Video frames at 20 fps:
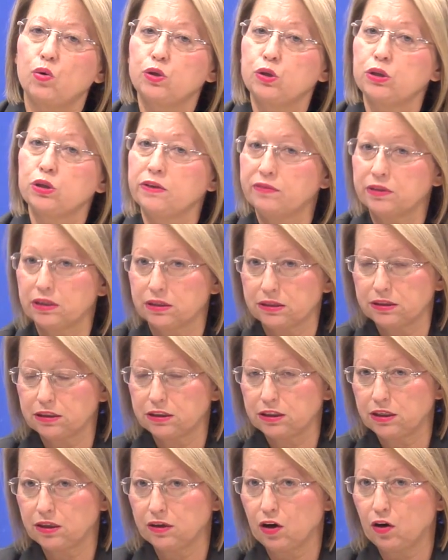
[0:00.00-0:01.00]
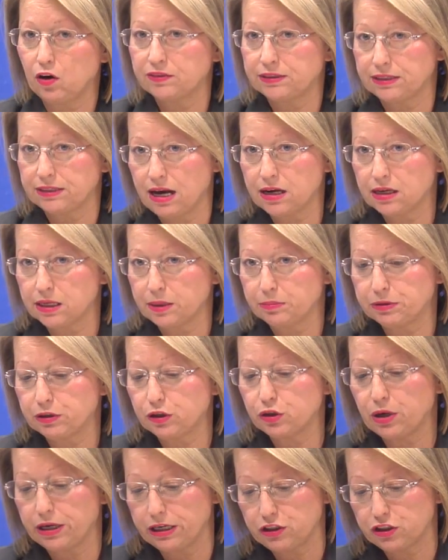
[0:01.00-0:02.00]
University of Zagreb,
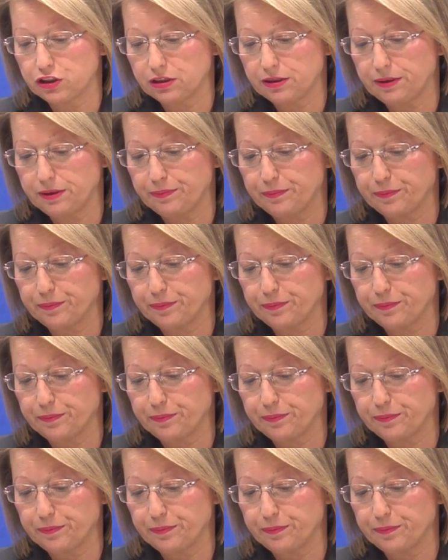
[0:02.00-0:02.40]
Croatia.